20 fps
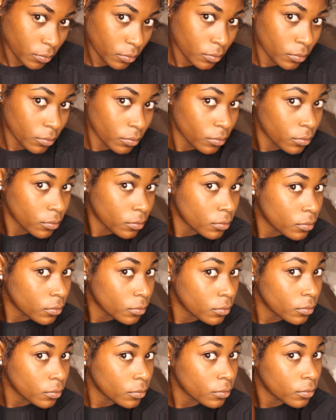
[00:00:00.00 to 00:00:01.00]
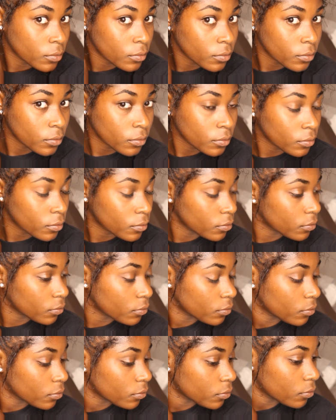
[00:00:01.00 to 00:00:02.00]

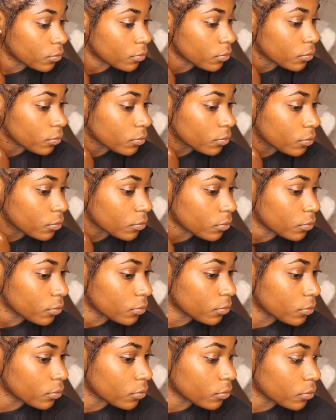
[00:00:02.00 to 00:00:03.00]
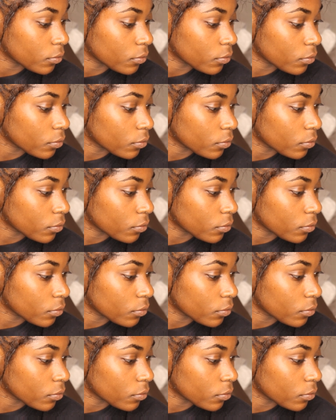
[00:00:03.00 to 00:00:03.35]
(no one is talking)